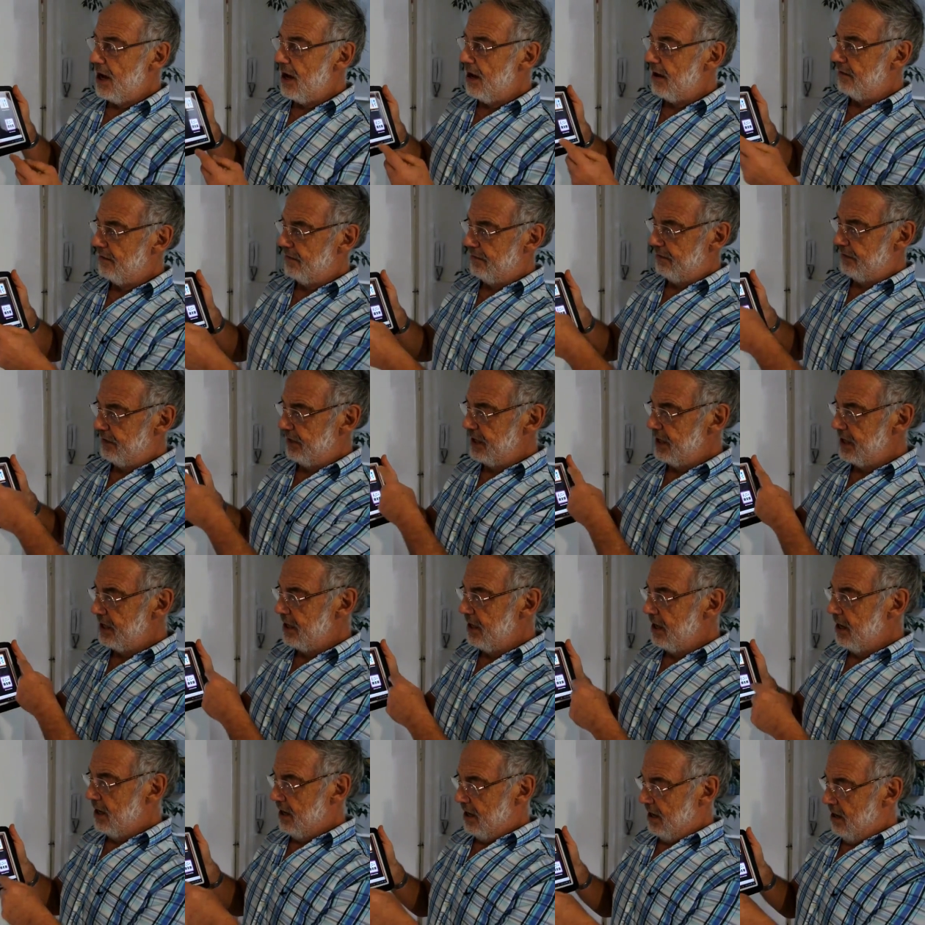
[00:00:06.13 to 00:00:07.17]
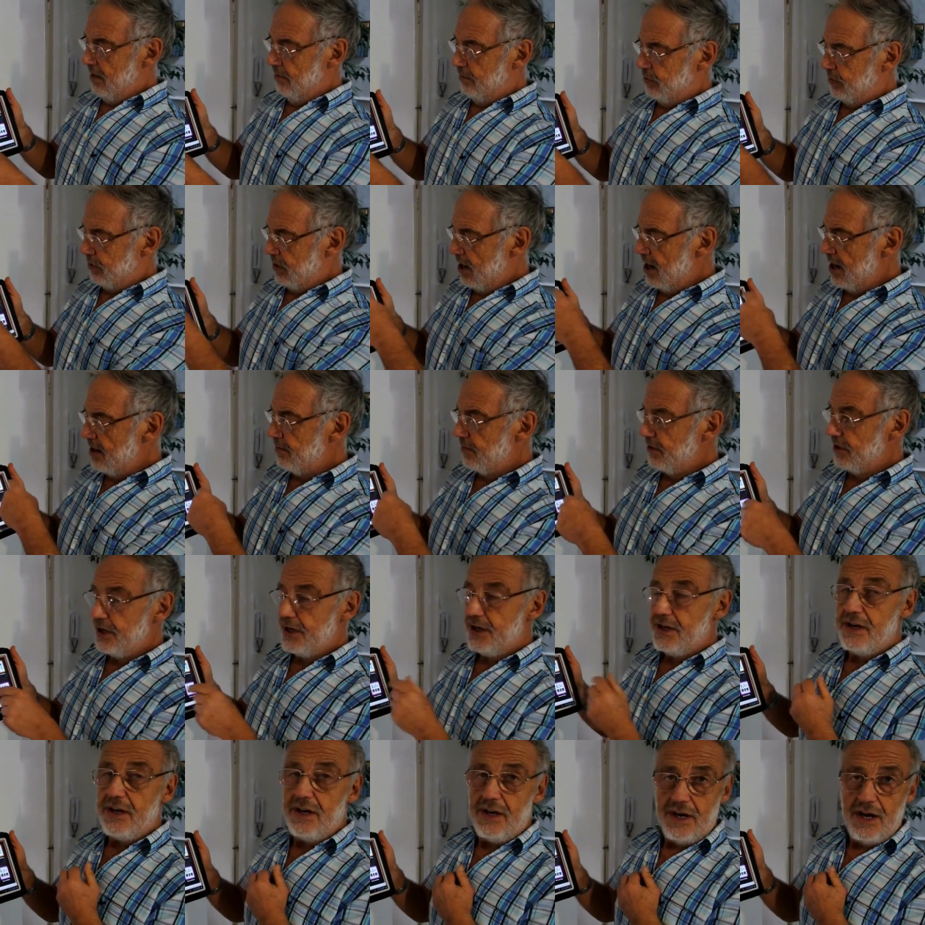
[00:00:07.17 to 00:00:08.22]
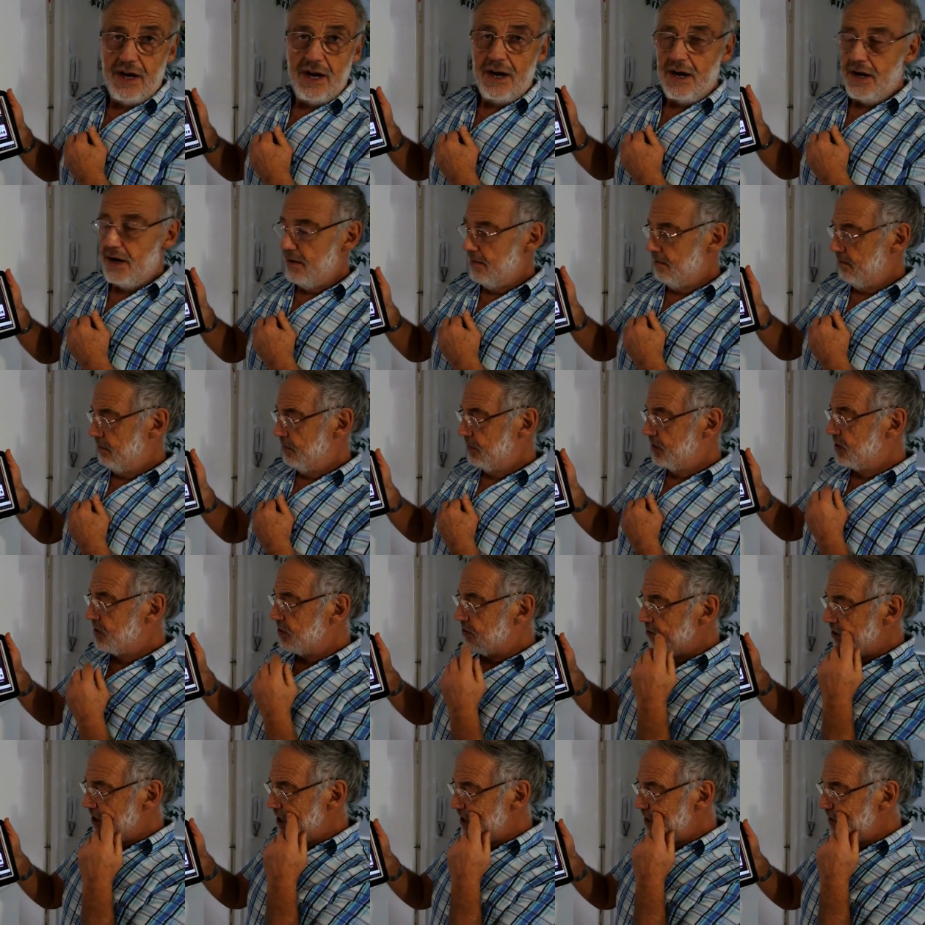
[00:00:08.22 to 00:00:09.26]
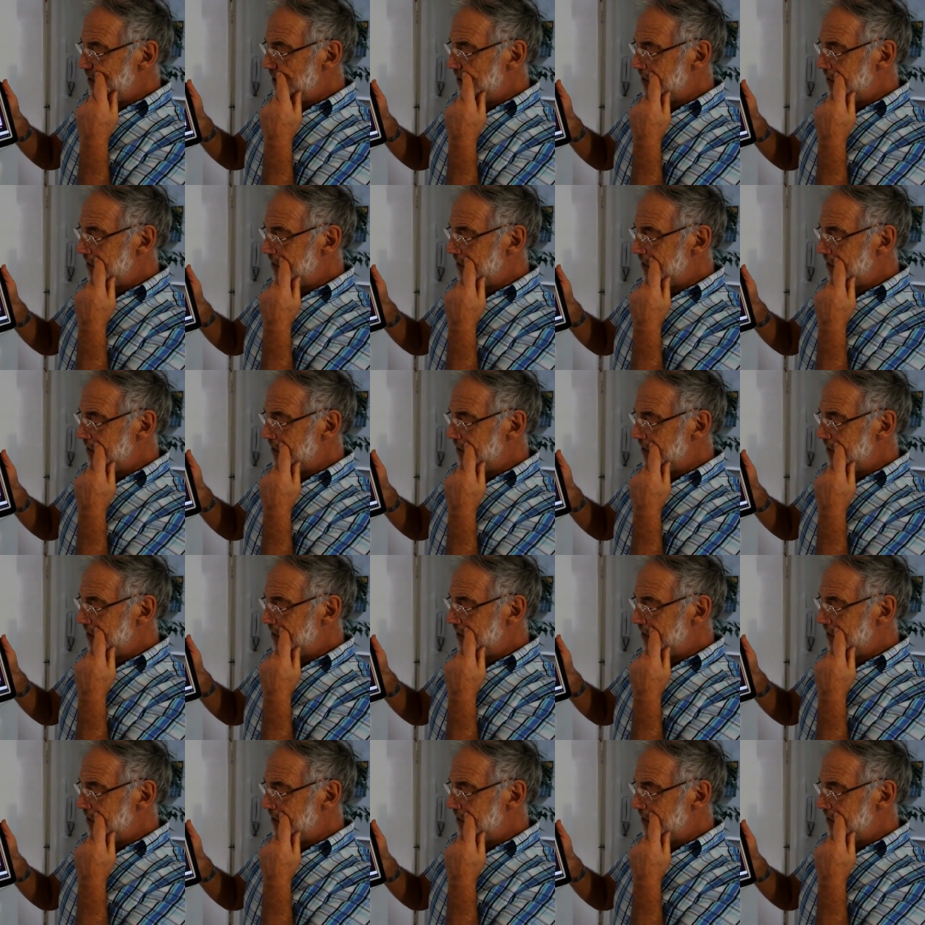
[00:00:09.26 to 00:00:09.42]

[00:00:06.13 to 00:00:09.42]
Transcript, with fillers: have the primary um, screen.